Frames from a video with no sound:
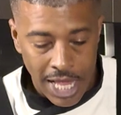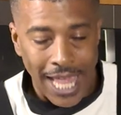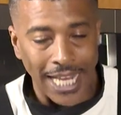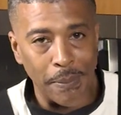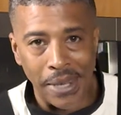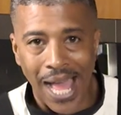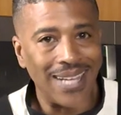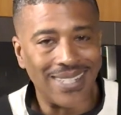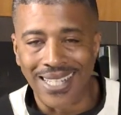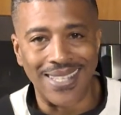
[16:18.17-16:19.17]
And I'm
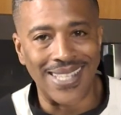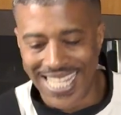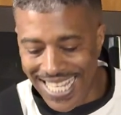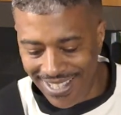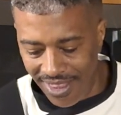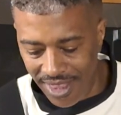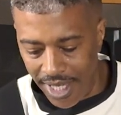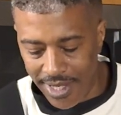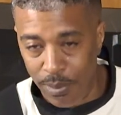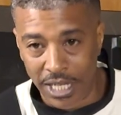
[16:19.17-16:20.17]
not gonna season
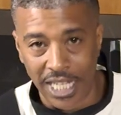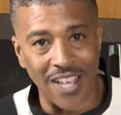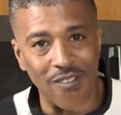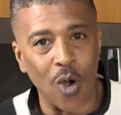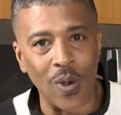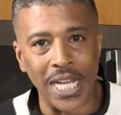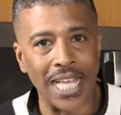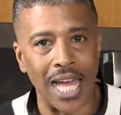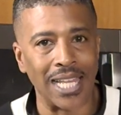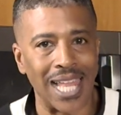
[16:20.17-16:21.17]
this because I've already
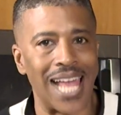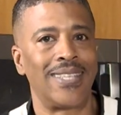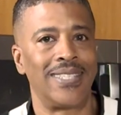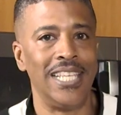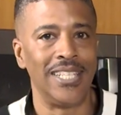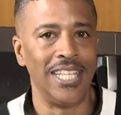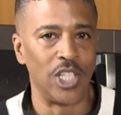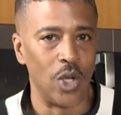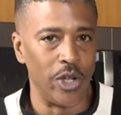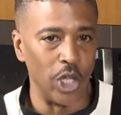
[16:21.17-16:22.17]
got a lot of seasonings
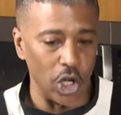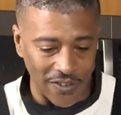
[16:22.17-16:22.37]
going on.